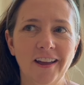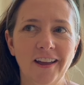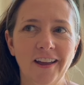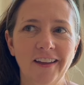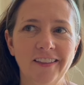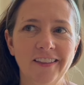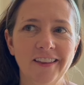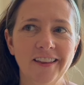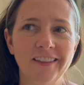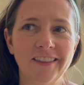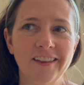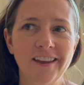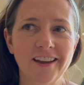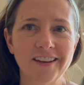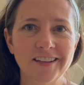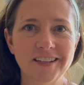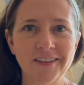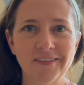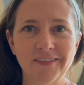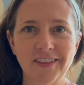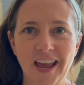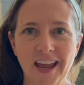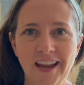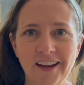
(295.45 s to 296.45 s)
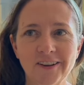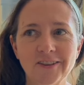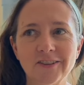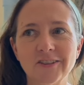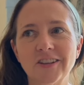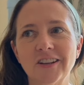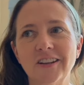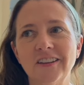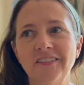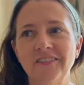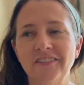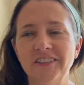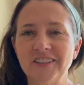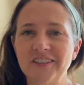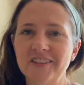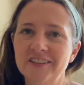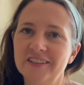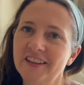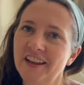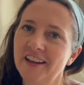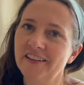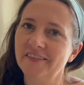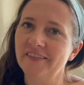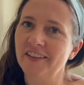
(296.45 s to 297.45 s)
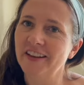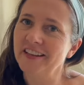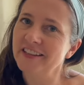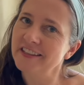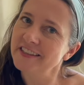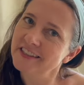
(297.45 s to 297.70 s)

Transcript: I think the idea of the handkerchief and just kind of like